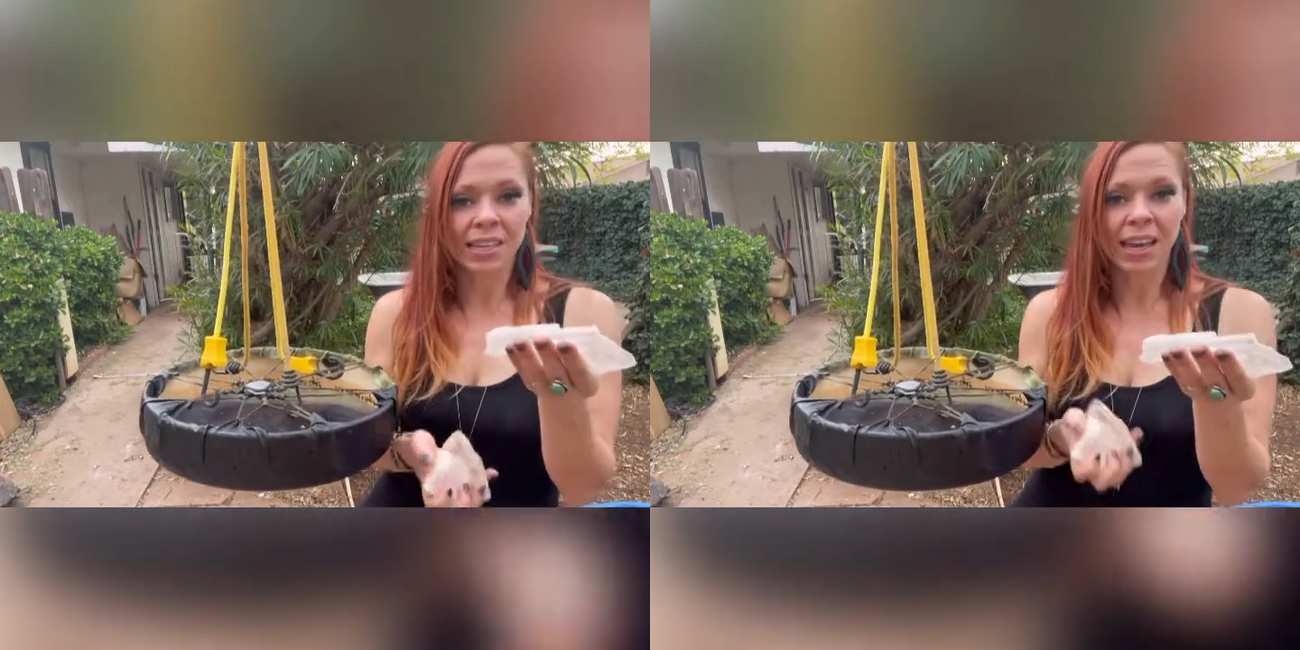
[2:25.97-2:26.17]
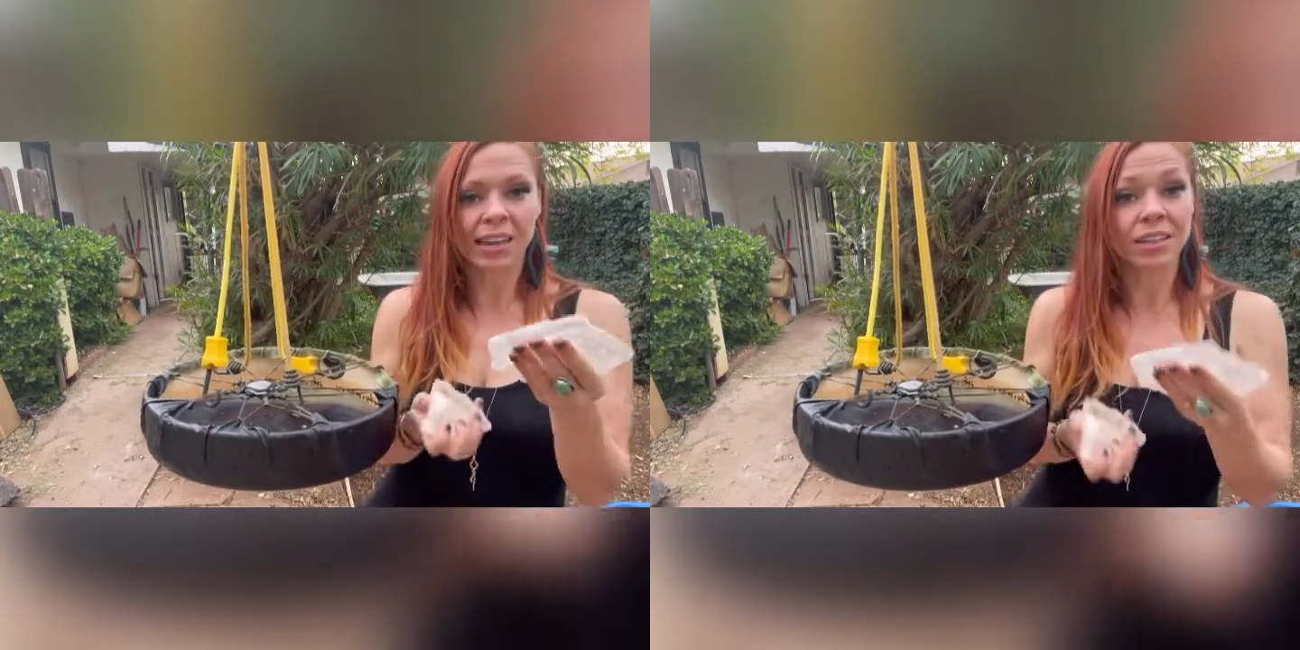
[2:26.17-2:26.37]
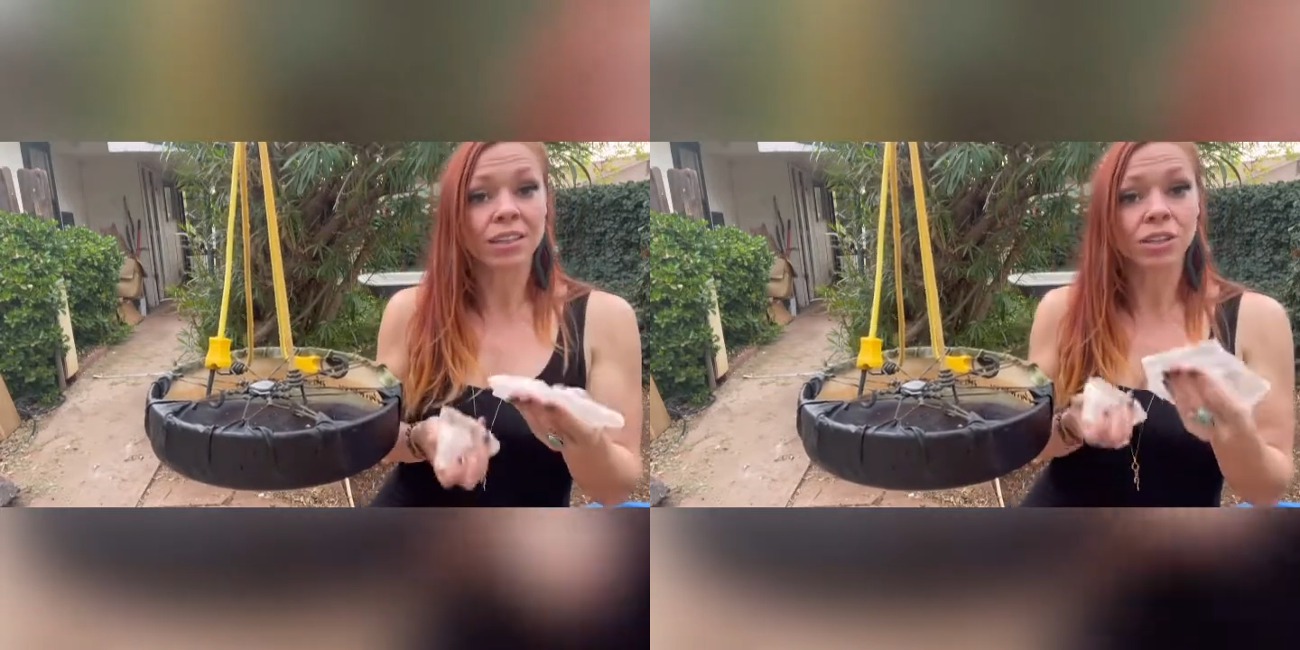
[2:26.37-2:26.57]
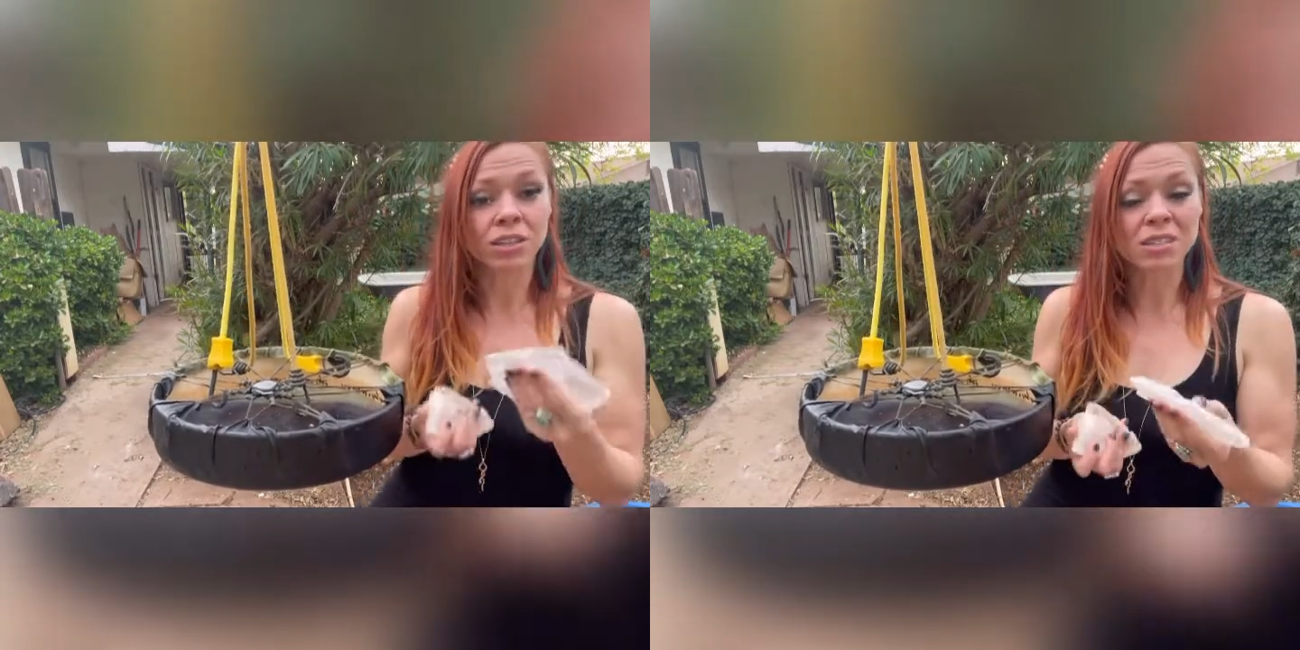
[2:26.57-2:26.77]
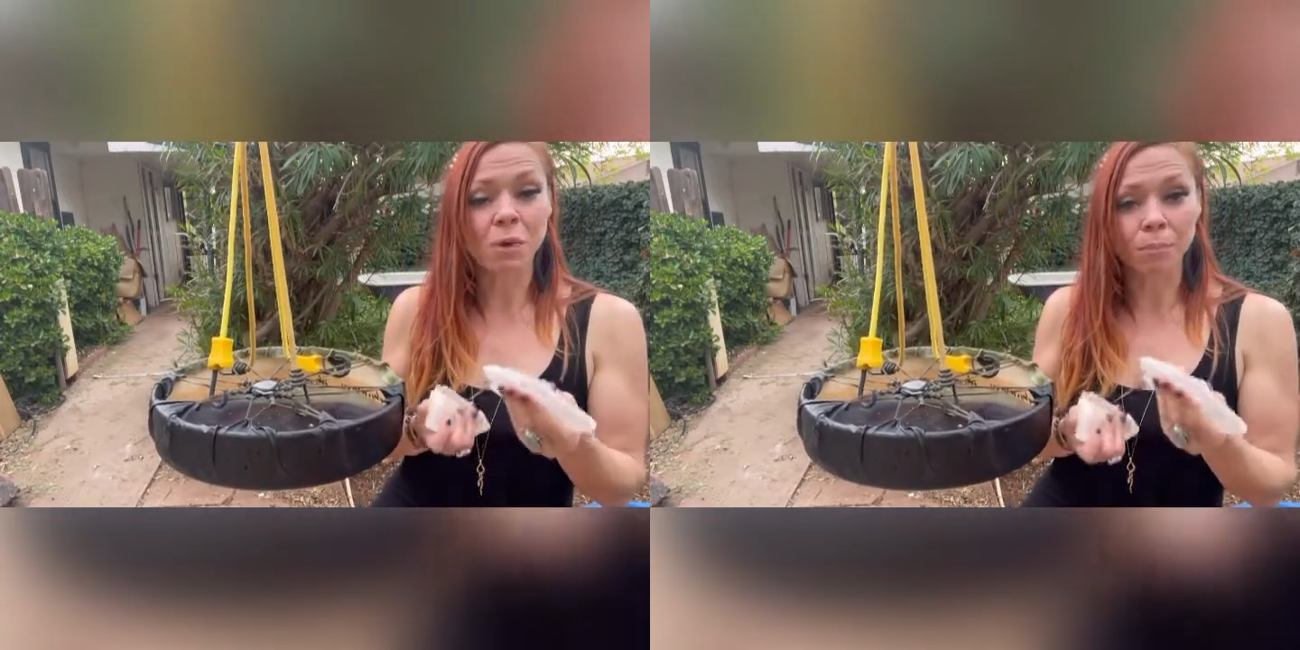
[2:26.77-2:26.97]
get in little
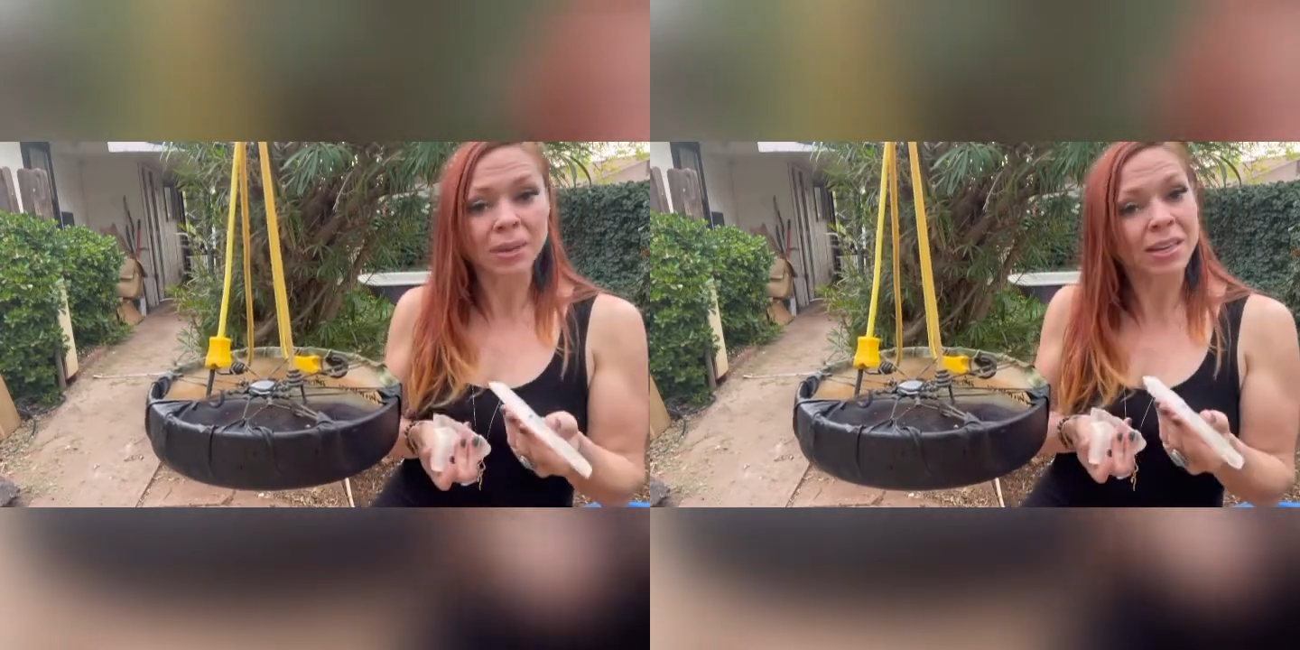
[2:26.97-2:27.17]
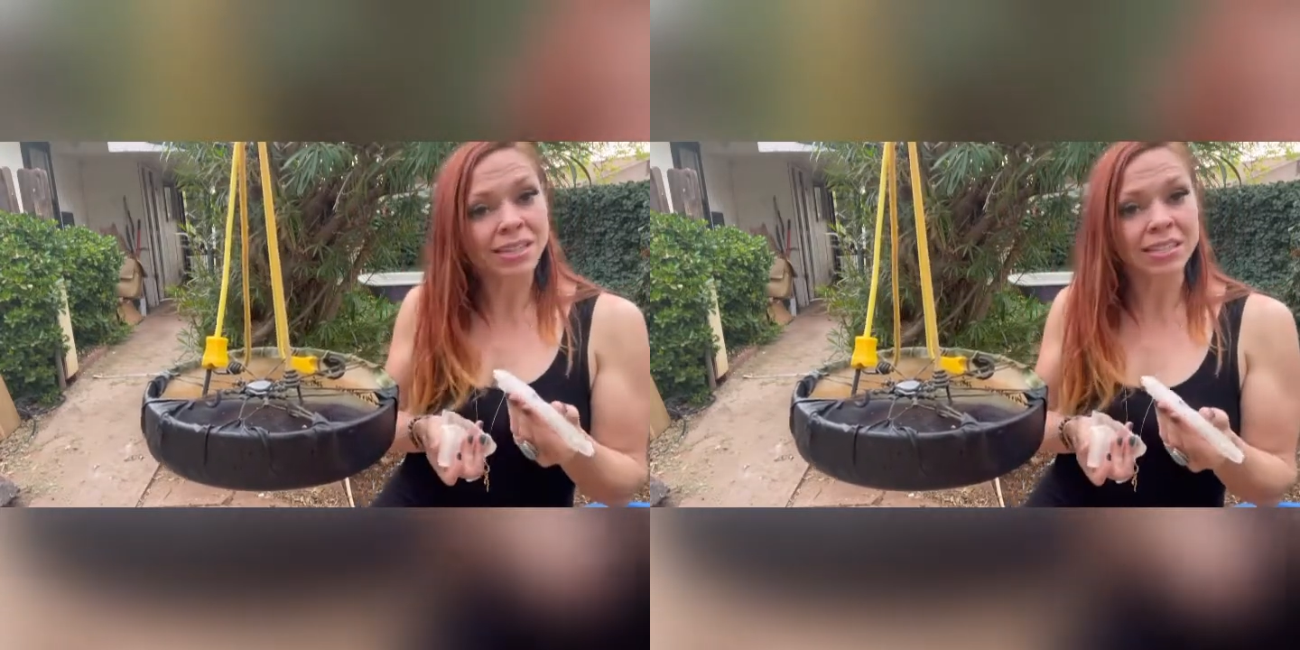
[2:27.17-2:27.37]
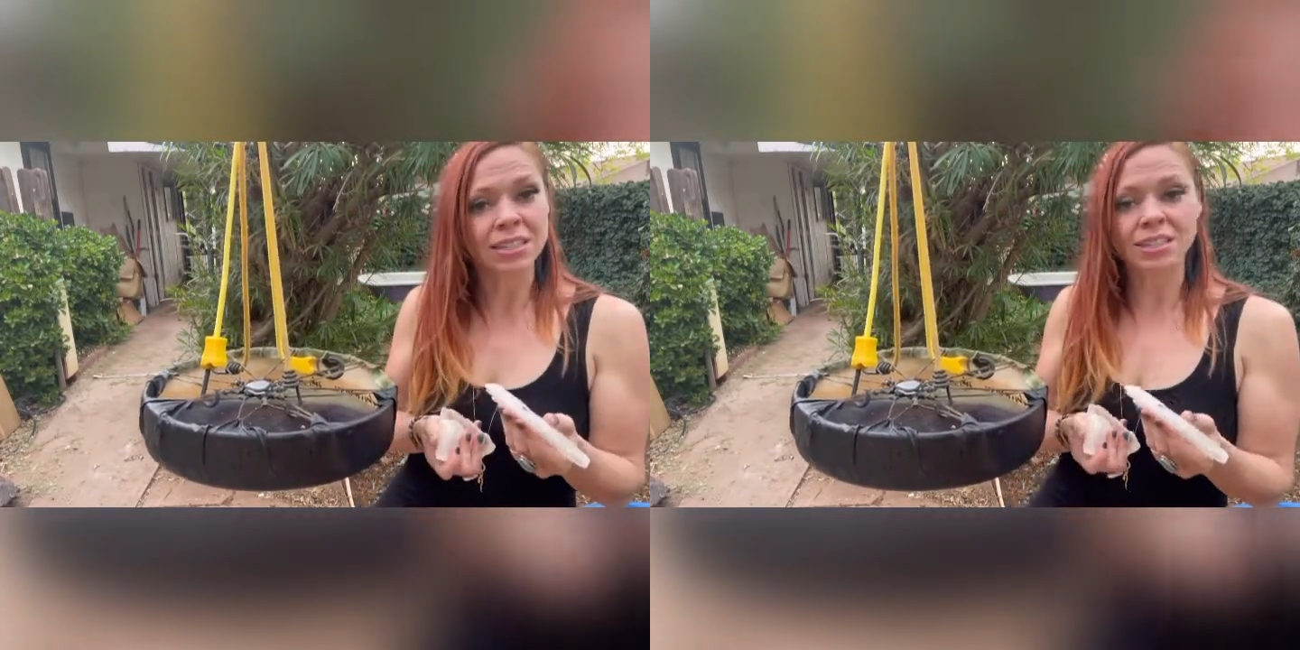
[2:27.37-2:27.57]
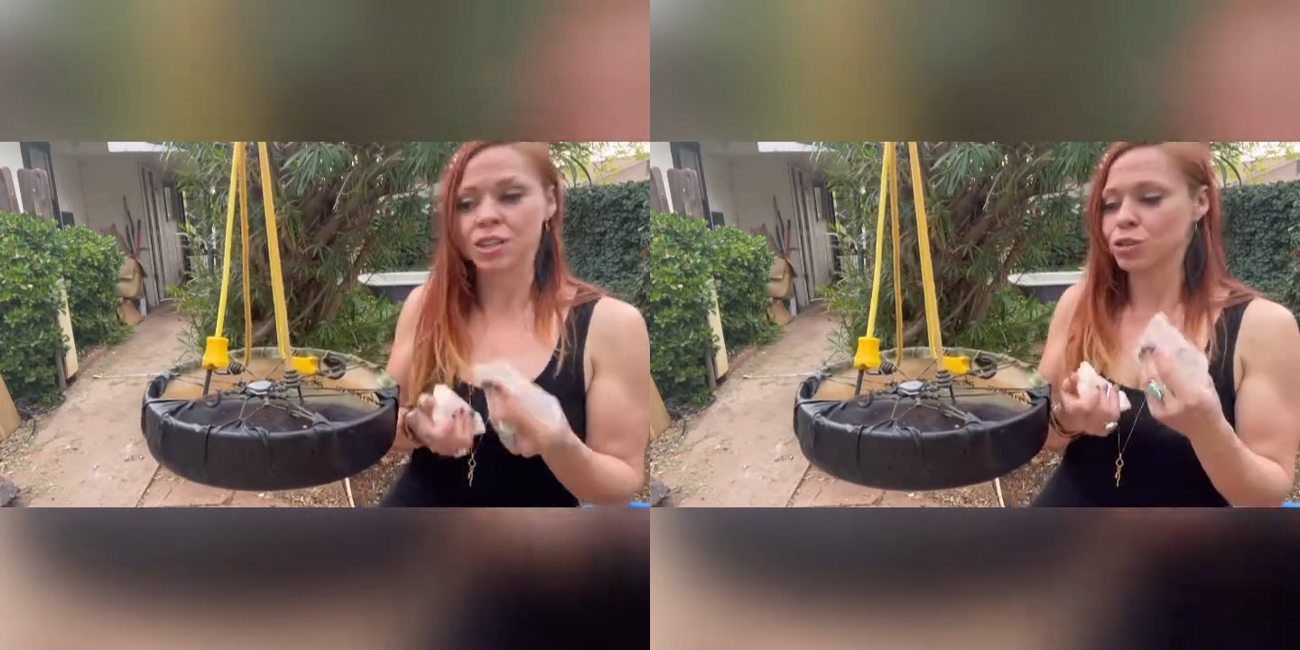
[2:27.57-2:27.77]
small pieces